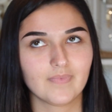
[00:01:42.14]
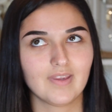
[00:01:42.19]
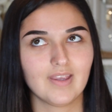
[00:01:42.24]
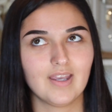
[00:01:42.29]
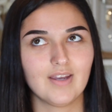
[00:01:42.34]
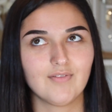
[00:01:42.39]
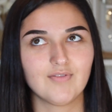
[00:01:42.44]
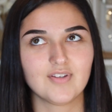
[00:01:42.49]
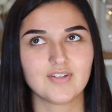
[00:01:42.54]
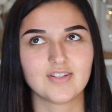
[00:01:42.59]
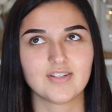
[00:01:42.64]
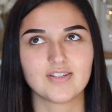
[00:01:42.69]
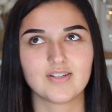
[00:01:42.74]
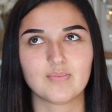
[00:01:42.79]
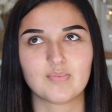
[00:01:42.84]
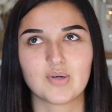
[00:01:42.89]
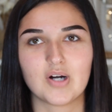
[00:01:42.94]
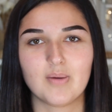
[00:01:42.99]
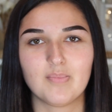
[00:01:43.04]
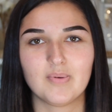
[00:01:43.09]
if this is a
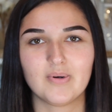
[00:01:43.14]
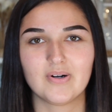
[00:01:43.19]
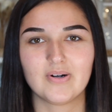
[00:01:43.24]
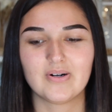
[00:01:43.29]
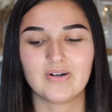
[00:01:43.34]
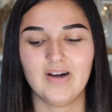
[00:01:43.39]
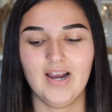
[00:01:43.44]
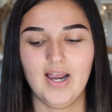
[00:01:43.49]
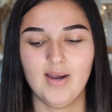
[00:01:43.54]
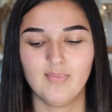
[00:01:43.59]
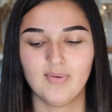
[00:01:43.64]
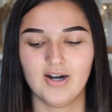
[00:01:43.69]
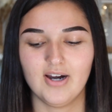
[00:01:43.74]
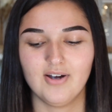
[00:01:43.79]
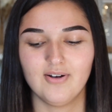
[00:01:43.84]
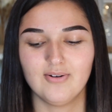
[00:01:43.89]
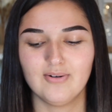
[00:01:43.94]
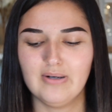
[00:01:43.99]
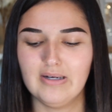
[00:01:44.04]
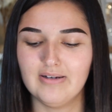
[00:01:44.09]
proper
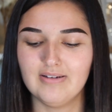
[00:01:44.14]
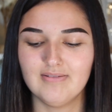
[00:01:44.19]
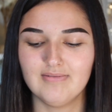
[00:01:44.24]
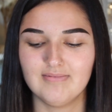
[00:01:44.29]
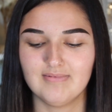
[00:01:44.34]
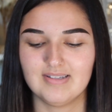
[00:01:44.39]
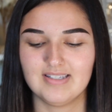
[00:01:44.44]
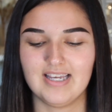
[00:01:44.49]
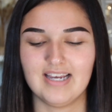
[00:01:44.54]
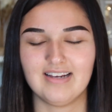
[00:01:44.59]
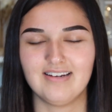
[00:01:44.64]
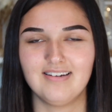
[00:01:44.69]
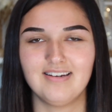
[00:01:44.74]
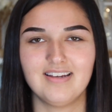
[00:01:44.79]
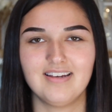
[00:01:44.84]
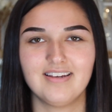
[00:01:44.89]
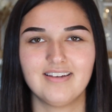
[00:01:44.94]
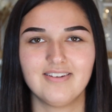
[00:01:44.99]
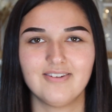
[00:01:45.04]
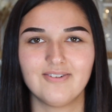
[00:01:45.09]
eyebrow
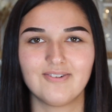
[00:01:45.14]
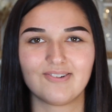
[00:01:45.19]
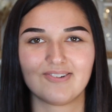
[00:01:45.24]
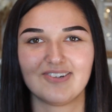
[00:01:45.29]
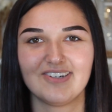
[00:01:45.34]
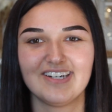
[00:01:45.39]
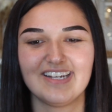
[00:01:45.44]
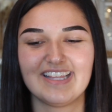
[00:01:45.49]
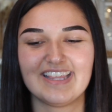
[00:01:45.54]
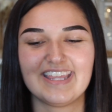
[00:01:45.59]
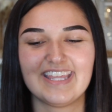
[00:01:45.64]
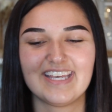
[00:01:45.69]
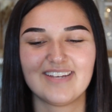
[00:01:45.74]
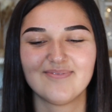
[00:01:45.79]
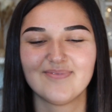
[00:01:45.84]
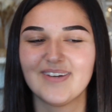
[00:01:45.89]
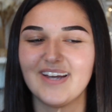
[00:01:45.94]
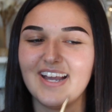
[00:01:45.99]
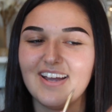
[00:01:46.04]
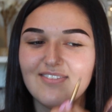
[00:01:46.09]
technique or anything,
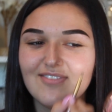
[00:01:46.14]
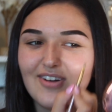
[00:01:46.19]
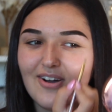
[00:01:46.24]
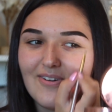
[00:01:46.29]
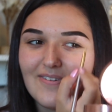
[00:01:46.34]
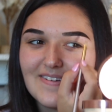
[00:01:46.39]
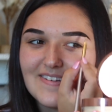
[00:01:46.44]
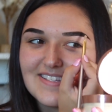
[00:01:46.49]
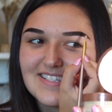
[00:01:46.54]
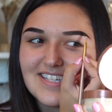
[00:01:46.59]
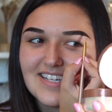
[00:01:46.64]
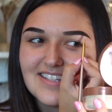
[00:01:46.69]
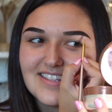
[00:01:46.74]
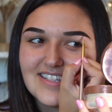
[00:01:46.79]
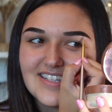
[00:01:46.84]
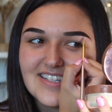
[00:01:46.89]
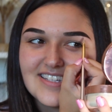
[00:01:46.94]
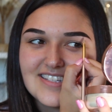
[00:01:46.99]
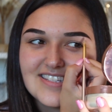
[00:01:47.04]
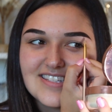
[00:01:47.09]
but I've always done
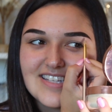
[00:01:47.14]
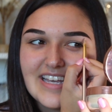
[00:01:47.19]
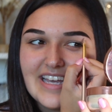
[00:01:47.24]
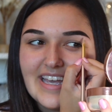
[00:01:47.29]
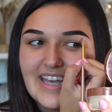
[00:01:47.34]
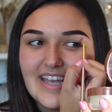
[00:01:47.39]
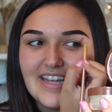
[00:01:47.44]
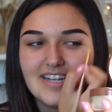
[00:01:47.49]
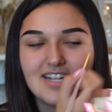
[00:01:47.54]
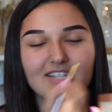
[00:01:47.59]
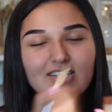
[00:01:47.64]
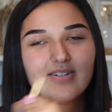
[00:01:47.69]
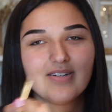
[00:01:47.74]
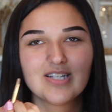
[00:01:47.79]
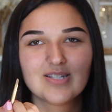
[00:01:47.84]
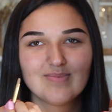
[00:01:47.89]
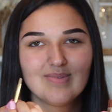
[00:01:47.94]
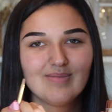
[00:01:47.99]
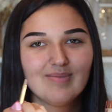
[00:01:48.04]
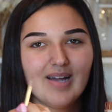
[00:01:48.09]
this and it's
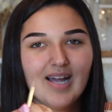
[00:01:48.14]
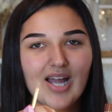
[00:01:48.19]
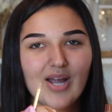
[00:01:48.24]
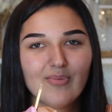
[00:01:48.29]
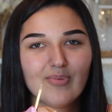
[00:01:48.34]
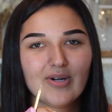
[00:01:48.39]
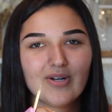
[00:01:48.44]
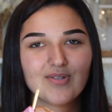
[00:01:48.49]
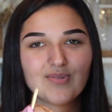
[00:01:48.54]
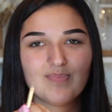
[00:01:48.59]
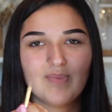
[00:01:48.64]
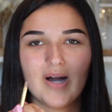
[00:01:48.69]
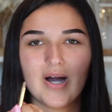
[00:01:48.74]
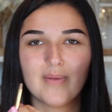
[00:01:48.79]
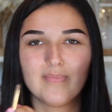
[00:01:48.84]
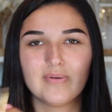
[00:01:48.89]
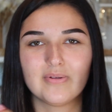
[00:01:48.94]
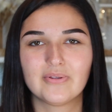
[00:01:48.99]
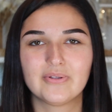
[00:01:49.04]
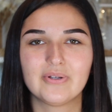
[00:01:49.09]
always made my eyebrows
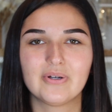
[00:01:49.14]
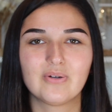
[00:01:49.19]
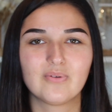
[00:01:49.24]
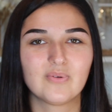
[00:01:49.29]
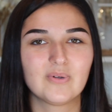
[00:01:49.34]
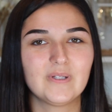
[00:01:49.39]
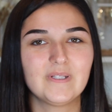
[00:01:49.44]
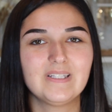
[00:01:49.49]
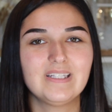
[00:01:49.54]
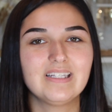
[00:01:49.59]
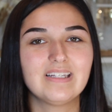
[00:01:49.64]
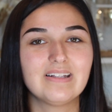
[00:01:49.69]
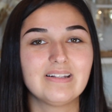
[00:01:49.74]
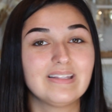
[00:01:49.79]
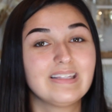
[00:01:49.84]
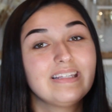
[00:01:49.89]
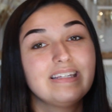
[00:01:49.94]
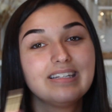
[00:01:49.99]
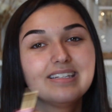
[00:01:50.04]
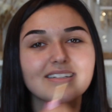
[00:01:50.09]
pop and look really
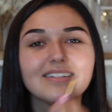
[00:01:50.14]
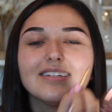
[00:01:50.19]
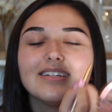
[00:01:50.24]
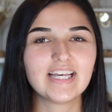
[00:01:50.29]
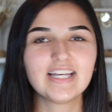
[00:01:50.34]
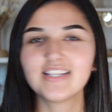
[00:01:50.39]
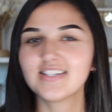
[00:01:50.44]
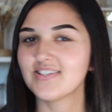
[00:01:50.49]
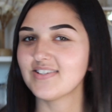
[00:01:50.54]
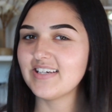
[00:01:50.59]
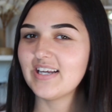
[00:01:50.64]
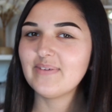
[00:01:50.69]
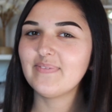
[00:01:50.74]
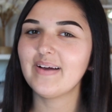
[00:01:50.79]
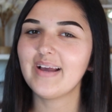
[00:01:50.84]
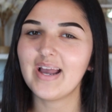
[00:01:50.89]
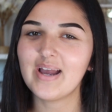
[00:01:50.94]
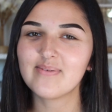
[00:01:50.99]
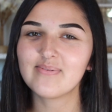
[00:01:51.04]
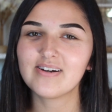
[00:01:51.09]
clean. So now
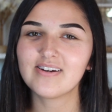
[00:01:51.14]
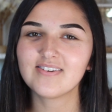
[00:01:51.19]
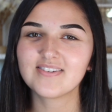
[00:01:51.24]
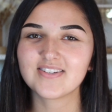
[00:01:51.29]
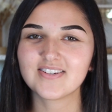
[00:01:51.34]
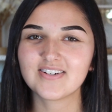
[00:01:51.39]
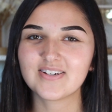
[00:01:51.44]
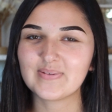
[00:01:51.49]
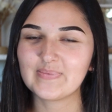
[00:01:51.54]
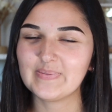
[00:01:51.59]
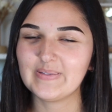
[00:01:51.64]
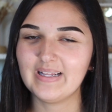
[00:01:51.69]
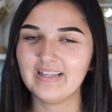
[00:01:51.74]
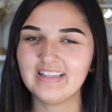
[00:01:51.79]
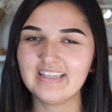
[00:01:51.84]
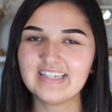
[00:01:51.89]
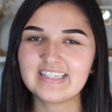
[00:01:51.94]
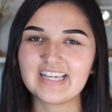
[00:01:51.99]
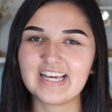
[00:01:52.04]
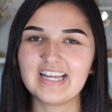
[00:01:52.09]
my eyebrows are
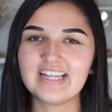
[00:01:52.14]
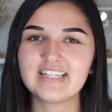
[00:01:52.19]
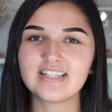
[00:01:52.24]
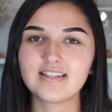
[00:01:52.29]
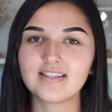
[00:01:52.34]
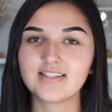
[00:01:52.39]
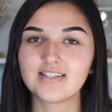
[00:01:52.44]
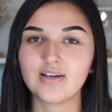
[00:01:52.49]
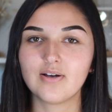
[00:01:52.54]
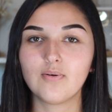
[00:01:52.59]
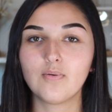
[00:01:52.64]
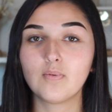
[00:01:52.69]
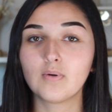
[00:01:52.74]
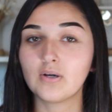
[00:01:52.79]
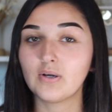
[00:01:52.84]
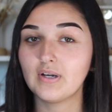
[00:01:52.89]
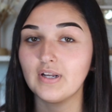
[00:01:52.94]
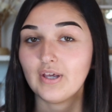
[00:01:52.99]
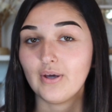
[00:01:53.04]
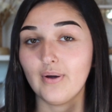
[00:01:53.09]
completely done, so we're
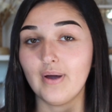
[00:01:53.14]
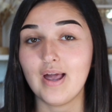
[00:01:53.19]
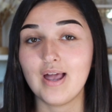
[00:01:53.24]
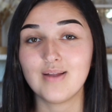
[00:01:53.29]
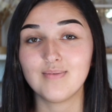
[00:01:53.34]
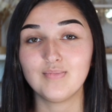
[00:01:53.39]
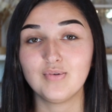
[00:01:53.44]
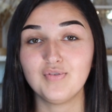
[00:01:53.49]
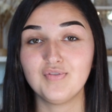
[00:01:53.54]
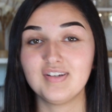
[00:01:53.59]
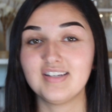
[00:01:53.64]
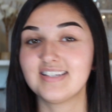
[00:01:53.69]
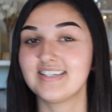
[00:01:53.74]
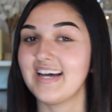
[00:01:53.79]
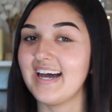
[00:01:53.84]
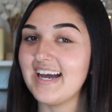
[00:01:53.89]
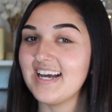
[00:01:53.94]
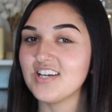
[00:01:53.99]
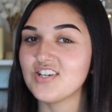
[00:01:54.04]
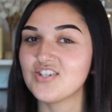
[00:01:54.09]
going to go ahead and move into
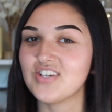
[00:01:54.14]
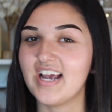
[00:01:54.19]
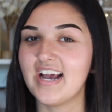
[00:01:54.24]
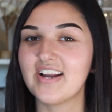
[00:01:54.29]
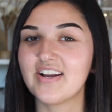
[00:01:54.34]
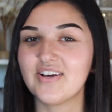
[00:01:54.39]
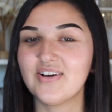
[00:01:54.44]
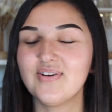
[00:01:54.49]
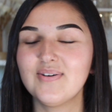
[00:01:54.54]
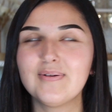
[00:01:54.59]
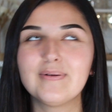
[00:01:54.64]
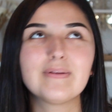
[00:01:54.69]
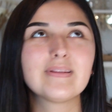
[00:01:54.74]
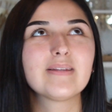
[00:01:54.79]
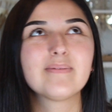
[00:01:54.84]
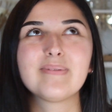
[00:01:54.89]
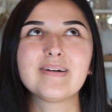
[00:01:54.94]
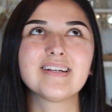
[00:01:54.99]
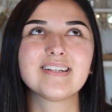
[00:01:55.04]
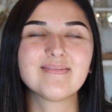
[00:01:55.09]
eyeshadow, the
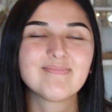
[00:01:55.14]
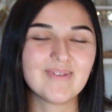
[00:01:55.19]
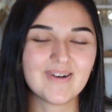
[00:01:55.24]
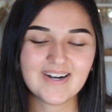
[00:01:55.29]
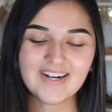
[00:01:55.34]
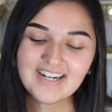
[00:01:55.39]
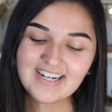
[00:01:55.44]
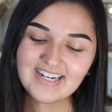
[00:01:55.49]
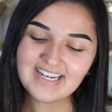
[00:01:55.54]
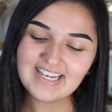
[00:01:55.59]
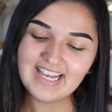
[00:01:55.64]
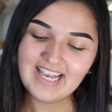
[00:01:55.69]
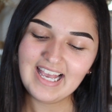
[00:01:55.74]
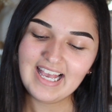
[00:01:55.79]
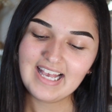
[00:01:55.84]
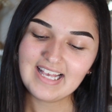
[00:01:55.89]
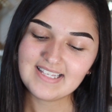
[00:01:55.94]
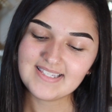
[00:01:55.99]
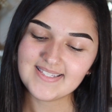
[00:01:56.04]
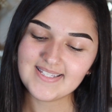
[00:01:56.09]
best part.
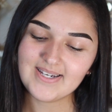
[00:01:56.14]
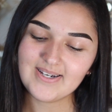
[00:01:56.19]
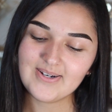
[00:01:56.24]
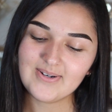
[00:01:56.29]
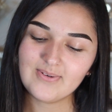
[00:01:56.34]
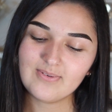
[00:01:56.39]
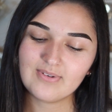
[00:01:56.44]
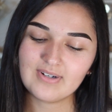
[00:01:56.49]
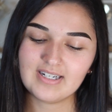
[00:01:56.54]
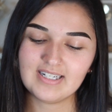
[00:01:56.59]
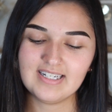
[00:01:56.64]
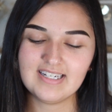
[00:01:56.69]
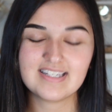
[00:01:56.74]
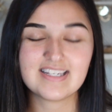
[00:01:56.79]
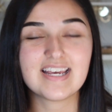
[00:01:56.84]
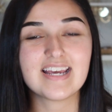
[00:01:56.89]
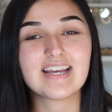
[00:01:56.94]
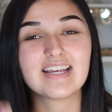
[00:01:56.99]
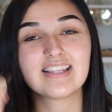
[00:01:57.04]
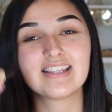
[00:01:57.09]
So we're going to
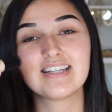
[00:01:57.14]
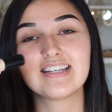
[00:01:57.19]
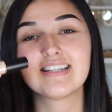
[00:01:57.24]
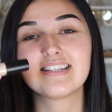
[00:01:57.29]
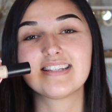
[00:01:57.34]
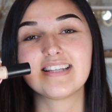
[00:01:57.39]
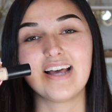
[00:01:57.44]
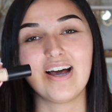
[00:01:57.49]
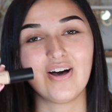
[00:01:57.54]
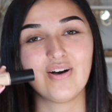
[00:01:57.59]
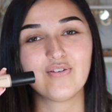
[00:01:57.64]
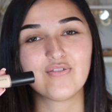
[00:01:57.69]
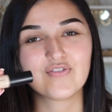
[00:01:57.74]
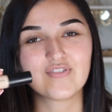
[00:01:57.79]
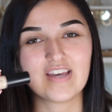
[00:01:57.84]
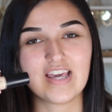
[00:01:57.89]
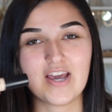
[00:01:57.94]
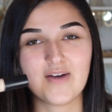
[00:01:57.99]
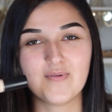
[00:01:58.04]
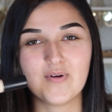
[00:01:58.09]
take this e.l.f.
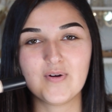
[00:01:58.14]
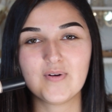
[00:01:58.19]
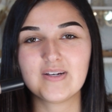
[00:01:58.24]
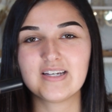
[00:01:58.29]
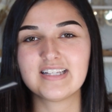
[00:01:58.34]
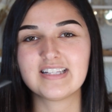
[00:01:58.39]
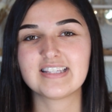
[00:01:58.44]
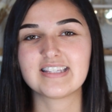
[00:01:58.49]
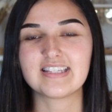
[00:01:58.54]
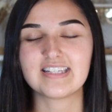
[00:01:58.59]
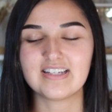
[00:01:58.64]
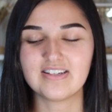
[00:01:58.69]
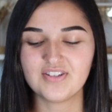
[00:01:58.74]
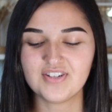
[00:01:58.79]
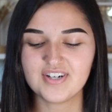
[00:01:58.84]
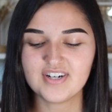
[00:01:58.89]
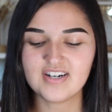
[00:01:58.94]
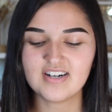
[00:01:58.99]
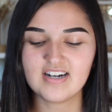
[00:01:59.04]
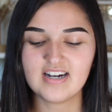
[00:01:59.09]
Camo
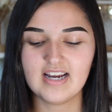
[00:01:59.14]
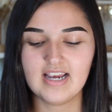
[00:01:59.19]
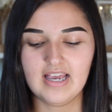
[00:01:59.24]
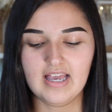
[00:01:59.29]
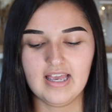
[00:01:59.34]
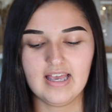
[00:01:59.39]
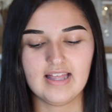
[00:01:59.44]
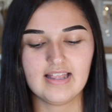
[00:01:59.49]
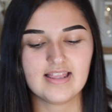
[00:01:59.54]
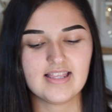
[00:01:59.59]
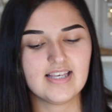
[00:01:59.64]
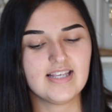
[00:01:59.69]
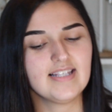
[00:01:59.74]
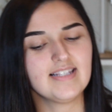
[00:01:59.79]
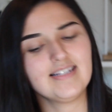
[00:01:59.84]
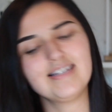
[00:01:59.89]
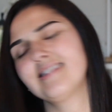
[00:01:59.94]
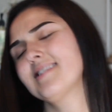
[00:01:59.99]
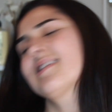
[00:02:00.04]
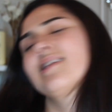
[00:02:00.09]
Concealer. This
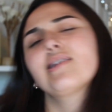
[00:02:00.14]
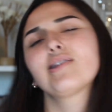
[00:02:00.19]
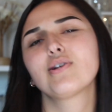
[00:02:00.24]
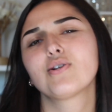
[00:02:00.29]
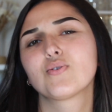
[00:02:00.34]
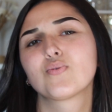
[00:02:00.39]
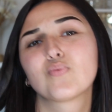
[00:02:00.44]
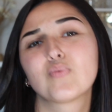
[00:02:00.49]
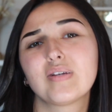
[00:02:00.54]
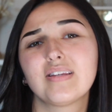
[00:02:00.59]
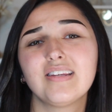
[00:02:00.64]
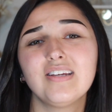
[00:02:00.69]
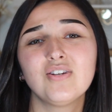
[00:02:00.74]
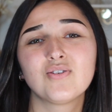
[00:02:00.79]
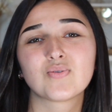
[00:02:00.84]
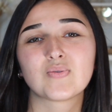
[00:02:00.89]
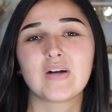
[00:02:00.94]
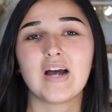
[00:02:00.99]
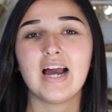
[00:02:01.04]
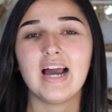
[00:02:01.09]
concealer is really
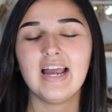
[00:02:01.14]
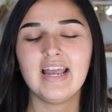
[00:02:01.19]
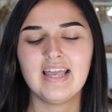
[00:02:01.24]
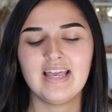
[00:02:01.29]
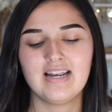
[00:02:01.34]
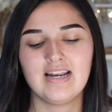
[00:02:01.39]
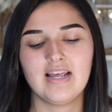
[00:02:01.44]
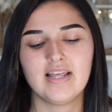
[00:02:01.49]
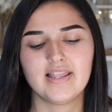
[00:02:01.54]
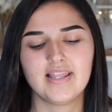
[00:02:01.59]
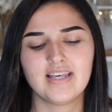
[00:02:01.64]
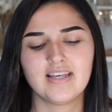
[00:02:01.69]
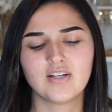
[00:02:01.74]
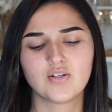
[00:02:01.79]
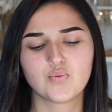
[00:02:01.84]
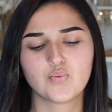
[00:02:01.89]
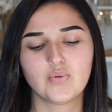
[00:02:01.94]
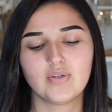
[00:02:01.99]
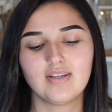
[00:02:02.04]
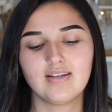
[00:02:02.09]
dry and I think
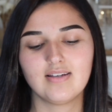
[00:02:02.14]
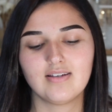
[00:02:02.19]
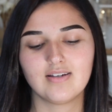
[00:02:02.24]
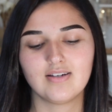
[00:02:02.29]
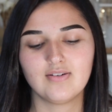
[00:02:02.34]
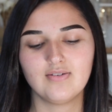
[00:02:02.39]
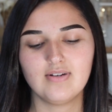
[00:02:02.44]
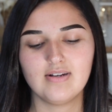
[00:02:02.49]
it's really good